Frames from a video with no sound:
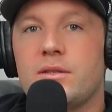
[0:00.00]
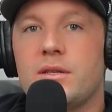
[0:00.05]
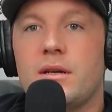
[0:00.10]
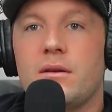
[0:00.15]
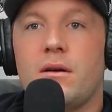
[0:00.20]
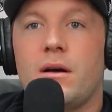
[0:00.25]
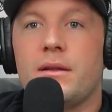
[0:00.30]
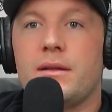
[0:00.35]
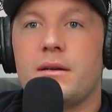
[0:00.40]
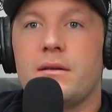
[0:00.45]
They're
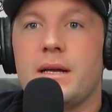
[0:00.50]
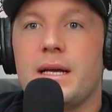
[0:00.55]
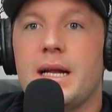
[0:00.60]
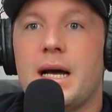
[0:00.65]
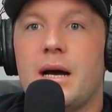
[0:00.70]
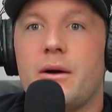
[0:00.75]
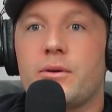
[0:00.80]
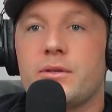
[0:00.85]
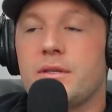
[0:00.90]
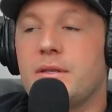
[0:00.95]
on there 8
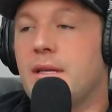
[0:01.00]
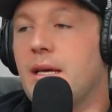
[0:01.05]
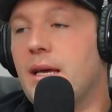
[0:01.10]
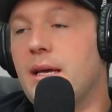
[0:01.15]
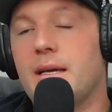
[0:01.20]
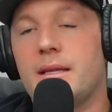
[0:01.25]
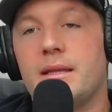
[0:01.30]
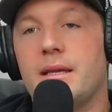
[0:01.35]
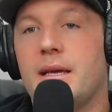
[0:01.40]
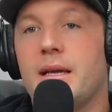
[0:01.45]
hours a
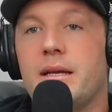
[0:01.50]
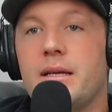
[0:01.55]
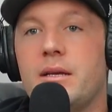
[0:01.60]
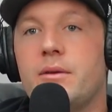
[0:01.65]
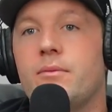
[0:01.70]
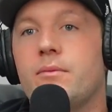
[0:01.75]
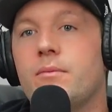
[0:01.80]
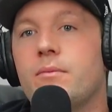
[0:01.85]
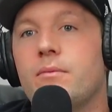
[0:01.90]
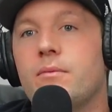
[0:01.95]
day and they hit
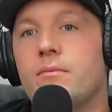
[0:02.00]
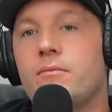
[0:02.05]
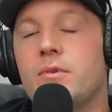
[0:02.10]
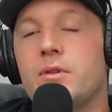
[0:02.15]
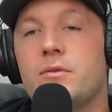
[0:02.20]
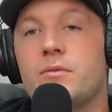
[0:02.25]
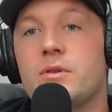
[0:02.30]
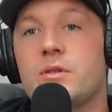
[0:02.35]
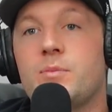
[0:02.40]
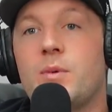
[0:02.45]
you with
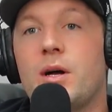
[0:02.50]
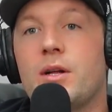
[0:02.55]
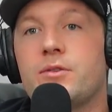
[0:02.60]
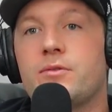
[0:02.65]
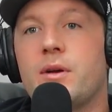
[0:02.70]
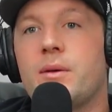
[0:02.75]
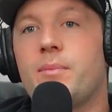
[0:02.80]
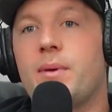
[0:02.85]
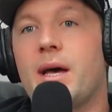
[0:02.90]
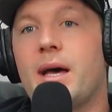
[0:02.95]
a response
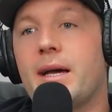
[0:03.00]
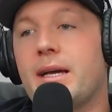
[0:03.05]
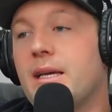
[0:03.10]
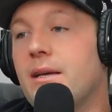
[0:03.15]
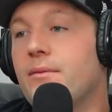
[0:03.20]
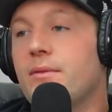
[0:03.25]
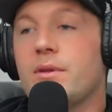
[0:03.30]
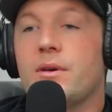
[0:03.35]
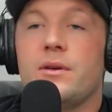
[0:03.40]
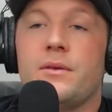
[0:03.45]
right back.
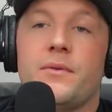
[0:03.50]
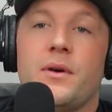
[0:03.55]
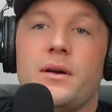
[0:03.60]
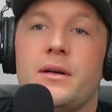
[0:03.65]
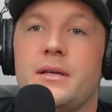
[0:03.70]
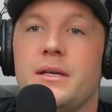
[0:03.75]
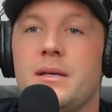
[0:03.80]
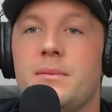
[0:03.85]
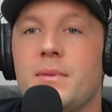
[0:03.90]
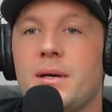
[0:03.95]
Even though you've
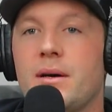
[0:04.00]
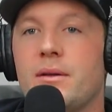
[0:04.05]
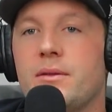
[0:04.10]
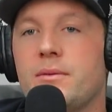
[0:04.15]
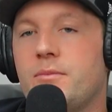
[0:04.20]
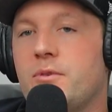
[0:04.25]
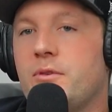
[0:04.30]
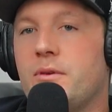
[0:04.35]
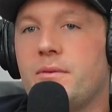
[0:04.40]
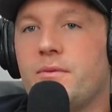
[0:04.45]
already emailed them
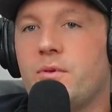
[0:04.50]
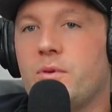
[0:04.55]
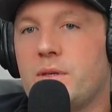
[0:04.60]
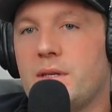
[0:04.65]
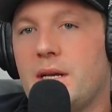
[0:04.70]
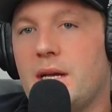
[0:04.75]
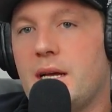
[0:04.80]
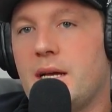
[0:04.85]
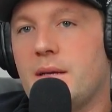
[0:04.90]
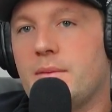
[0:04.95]
three or four
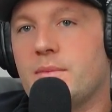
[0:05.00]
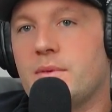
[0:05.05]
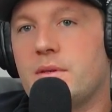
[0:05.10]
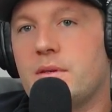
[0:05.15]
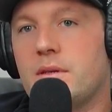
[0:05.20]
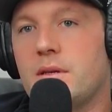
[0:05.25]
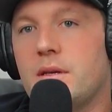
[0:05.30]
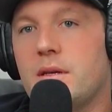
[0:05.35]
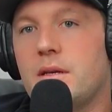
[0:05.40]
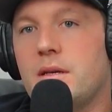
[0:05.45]
times,
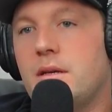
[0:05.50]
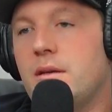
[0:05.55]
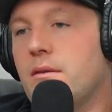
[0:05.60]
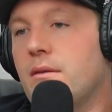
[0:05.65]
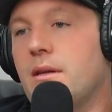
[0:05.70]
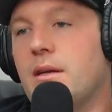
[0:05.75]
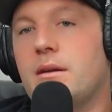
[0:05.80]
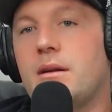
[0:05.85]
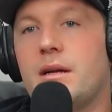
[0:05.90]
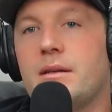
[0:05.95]

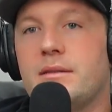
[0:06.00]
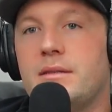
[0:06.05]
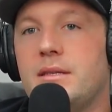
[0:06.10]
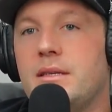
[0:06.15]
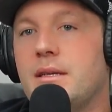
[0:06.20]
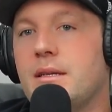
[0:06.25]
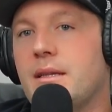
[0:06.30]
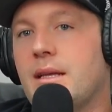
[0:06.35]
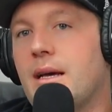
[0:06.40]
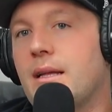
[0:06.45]
they're not
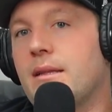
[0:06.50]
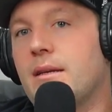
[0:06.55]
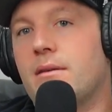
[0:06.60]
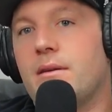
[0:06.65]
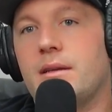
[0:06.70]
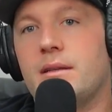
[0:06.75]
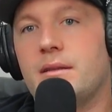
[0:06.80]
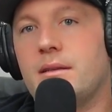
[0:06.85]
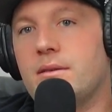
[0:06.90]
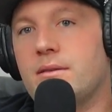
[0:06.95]
seeing that.
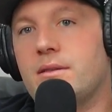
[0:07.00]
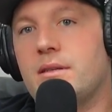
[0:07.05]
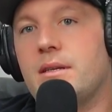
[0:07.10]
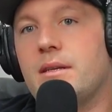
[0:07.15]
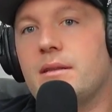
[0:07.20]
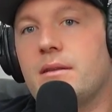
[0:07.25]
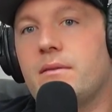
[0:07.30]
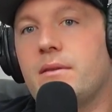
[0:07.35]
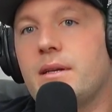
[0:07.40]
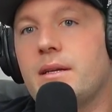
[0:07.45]
They're
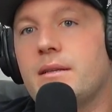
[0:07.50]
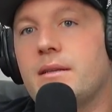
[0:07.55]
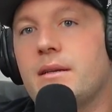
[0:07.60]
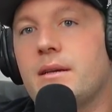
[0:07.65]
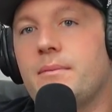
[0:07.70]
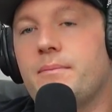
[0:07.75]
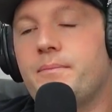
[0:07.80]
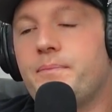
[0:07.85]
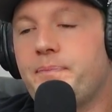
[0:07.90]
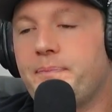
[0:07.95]
seeing the
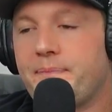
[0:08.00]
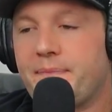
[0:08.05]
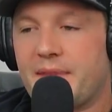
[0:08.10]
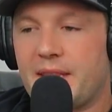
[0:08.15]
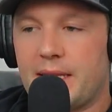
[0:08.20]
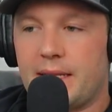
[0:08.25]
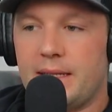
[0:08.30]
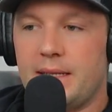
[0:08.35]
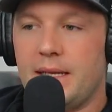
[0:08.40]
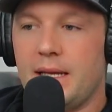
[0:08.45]
LinkedIn,
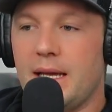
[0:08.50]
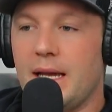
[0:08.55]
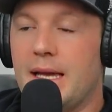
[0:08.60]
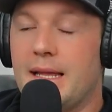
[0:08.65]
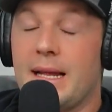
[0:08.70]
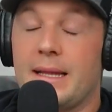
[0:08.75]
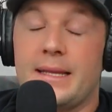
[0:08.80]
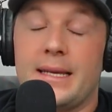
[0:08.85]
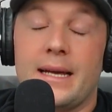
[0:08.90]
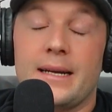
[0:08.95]
and
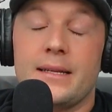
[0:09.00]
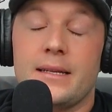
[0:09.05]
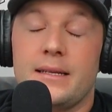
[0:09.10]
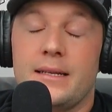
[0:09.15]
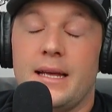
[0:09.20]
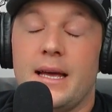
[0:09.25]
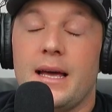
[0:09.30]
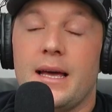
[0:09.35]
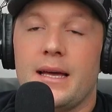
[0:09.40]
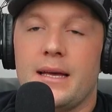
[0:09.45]
at the end of the
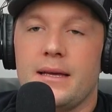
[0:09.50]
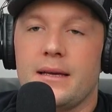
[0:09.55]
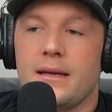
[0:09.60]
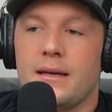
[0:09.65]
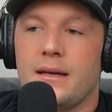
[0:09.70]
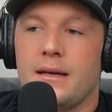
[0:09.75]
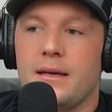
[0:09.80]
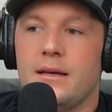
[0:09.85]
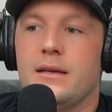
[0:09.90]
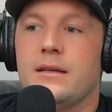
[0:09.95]
day,
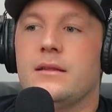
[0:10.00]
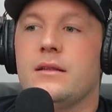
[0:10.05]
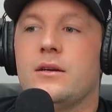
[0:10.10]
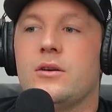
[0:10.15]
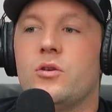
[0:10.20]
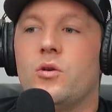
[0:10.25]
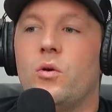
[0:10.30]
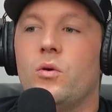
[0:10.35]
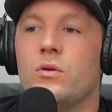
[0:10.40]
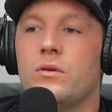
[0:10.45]
the
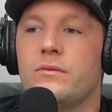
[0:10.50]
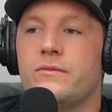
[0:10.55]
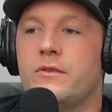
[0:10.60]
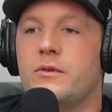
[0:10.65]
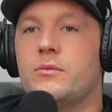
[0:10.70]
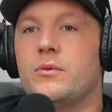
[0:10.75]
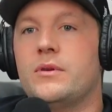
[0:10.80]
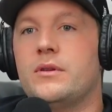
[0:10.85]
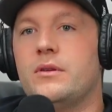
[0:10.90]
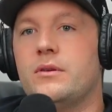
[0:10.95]
goal of what
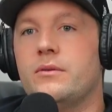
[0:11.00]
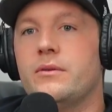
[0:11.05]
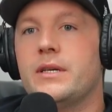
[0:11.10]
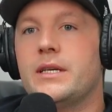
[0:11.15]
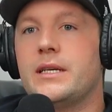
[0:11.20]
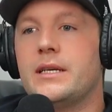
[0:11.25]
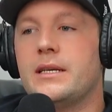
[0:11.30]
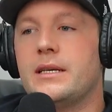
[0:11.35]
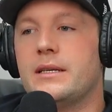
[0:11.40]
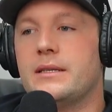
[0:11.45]
we're
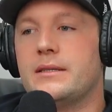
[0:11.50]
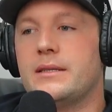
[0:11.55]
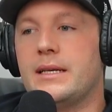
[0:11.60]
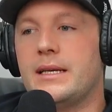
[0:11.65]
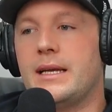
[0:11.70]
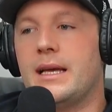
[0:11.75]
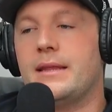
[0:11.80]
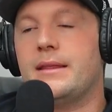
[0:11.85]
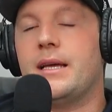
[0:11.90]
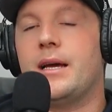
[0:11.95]
doing is to
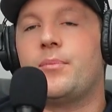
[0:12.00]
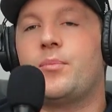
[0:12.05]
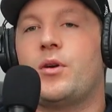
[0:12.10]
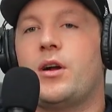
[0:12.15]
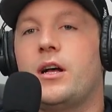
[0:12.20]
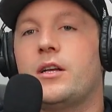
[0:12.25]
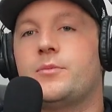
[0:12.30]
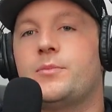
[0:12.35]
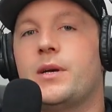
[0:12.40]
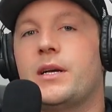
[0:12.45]
get that
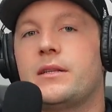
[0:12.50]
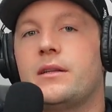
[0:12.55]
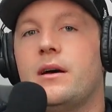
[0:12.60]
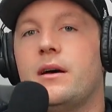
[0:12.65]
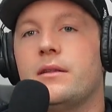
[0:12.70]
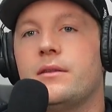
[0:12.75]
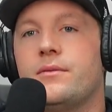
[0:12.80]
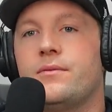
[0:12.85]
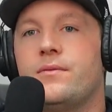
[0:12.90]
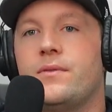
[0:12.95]
prospect
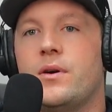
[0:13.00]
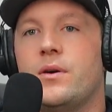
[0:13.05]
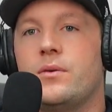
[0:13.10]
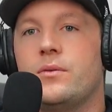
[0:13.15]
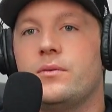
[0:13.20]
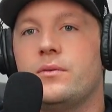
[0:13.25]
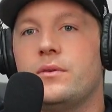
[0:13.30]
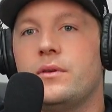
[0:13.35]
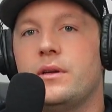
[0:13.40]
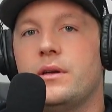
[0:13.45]
on the
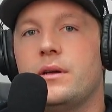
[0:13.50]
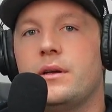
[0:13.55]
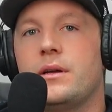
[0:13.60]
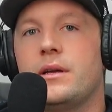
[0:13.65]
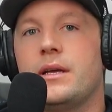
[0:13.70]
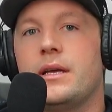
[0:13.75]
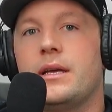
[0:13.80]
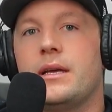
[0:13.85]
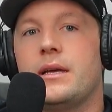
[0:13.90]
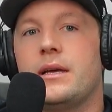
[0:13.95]
phone
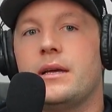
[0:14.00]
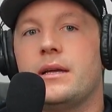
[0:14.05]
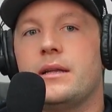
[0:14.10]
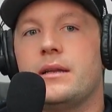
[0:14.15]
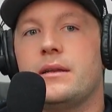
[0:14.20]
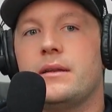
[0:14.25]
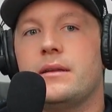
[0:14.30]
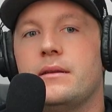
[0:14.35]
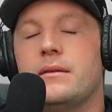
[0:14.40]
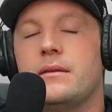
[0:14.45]

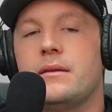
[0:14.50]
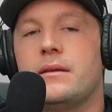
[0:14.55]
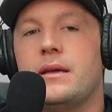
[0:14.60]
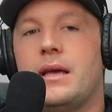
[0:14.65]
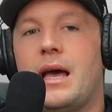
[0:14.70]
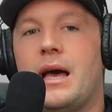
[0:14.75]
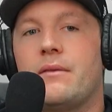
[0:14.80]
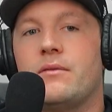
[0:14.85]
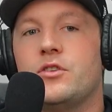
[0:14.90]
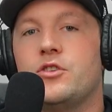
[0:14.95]
and
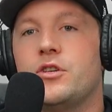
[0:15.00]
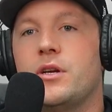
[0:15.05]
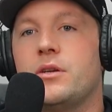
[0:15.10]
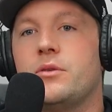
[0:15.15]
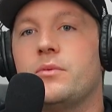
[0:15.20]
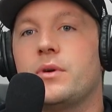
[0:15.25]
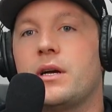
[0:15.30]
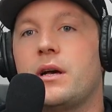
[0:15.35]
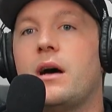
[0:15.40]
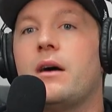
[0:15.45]
have a
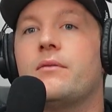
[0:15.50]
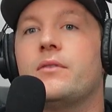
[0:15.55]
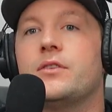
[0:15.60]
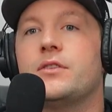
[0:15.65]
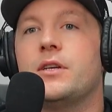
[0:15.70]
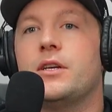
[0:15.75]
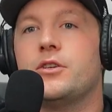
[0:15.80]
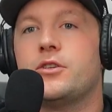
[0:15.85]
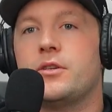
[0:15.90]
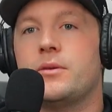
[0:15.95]
genuine
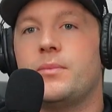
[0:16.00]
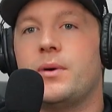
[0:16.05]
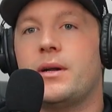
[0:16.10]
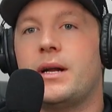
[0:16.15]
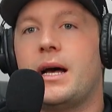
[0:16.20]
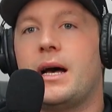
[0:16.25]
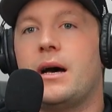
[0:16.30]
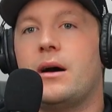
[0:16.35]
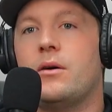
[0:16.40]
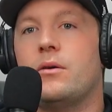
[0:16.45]
conversation about
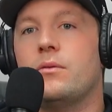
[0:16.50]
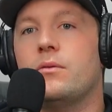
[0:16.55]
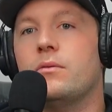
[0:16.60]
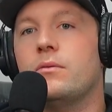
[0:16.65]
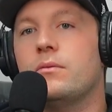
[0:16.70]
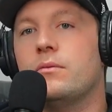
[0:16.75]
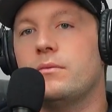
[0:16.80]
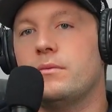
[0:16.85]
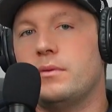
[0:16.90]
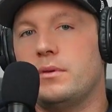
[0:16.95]
how
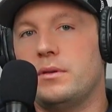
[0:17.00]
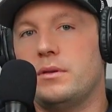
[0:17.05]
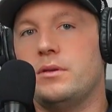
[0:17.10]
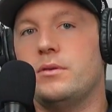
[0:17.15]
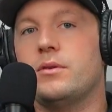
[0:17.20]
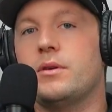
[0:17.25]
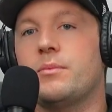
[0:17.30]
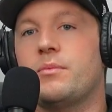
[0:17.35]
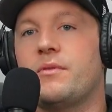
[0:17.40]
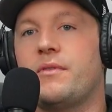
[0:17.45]
you
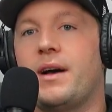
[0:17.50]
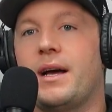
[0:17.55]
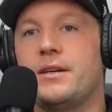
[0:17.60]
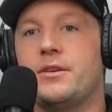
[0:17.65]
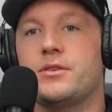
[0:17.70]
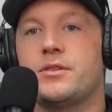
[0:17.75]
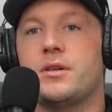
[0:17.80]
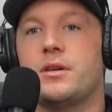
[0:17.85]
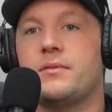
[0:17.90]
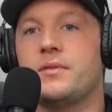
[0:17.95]
can provide your
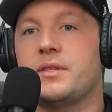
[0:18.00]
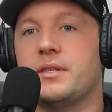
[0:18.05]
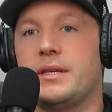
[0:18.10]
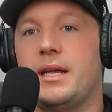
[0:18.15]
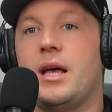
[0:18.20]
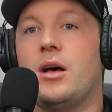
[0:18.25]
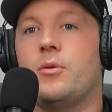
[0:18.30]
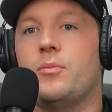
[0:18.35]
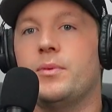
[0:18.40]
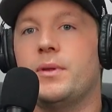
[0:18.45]
service and
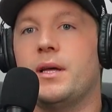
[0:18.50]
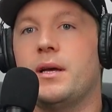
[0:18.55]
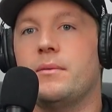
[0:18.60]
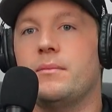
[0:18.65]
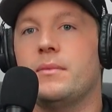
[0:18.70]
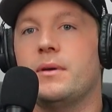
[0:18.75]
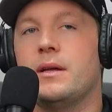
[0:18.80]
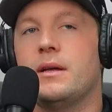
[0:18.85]
help them.